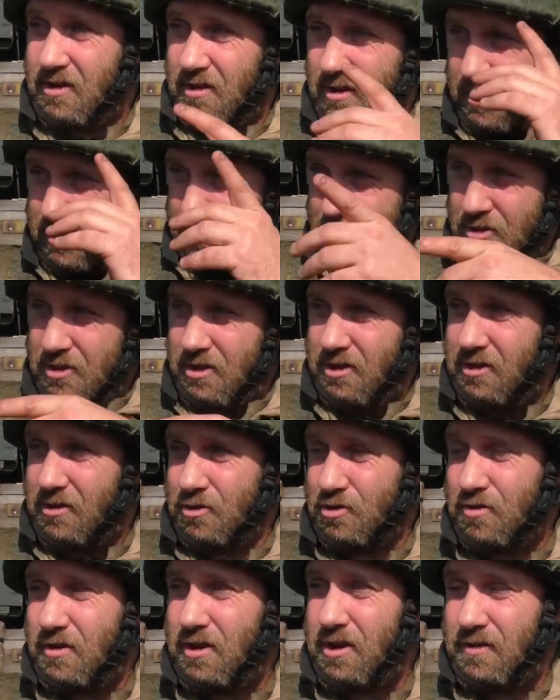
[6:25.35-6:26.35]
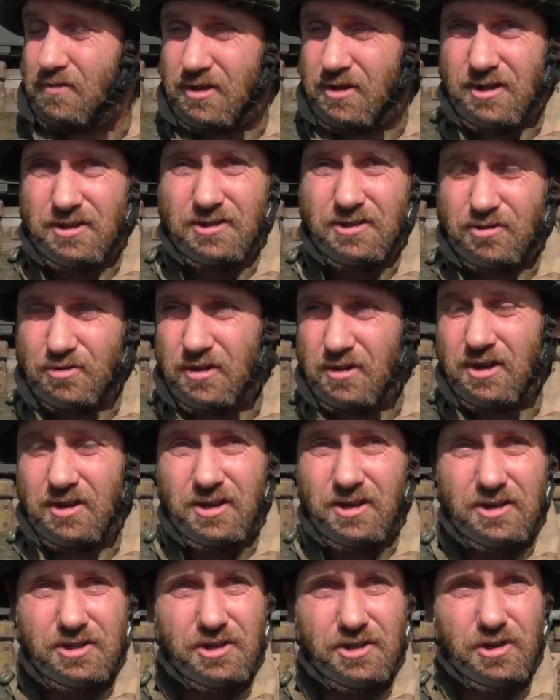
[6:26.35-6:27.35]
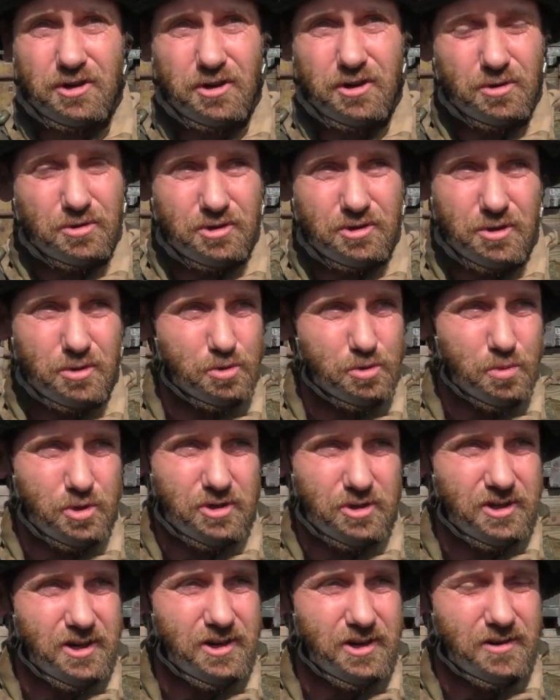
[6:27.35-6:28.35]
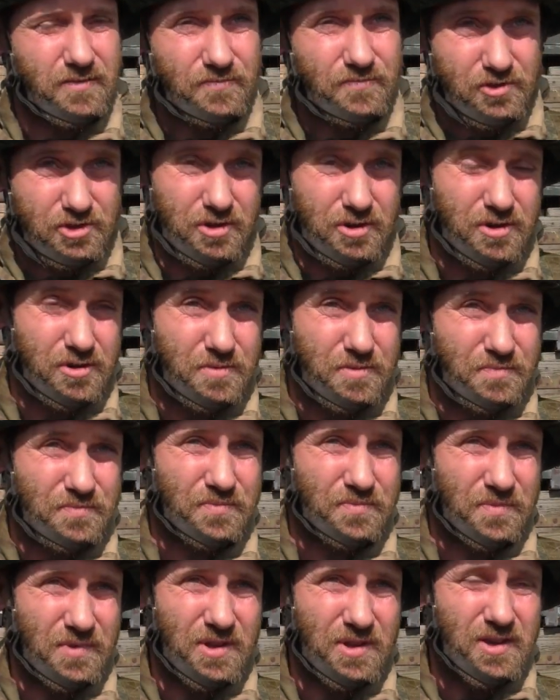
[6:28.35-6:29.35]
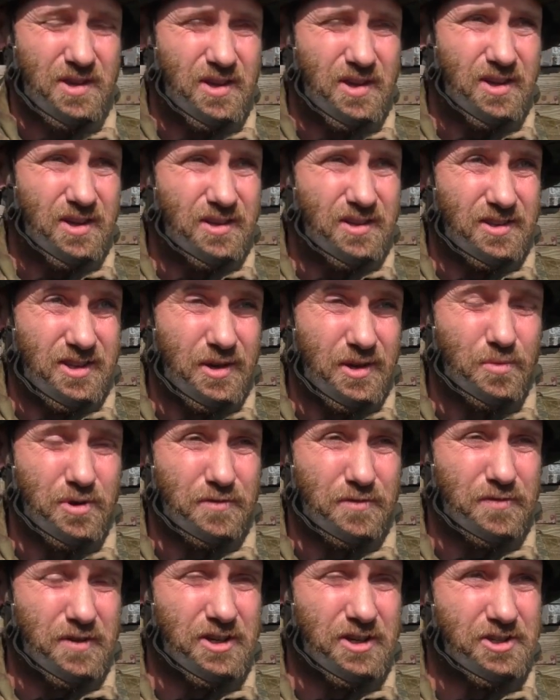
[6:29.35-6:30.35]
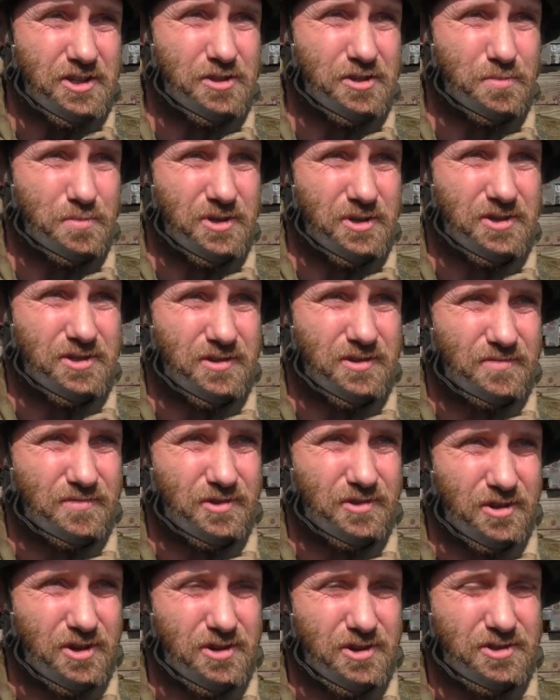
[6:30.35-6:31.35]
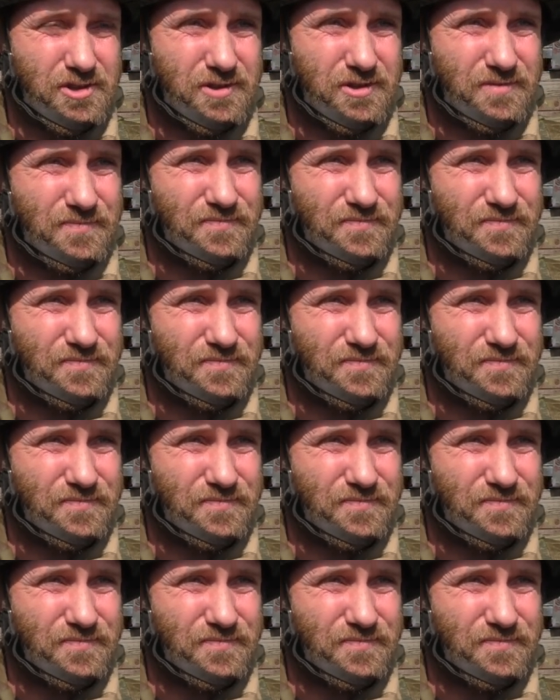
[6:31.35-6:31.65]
can you see those graves? Yes, 3 years ago those weren't there. So that what fascism does.